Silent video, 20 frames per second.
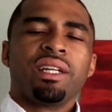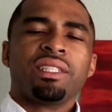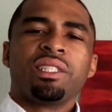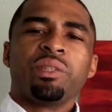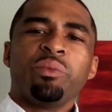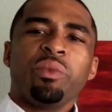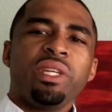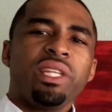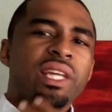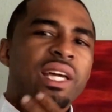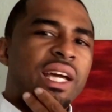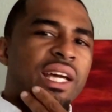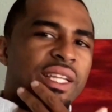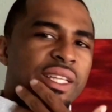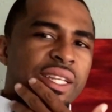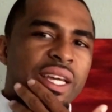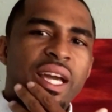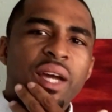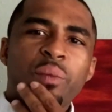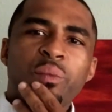To me,
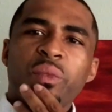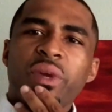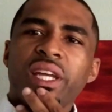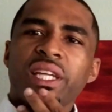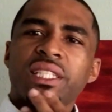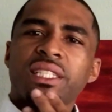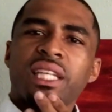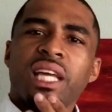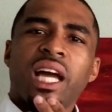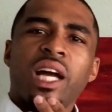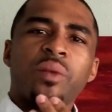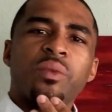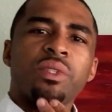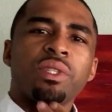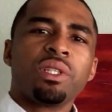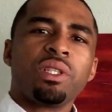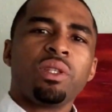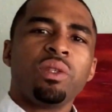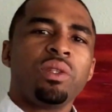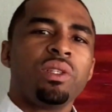that makes
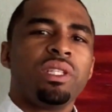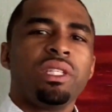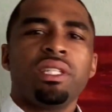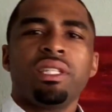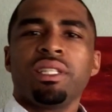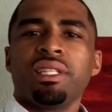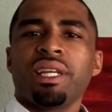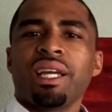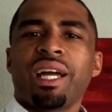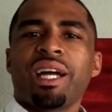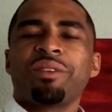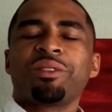absolutely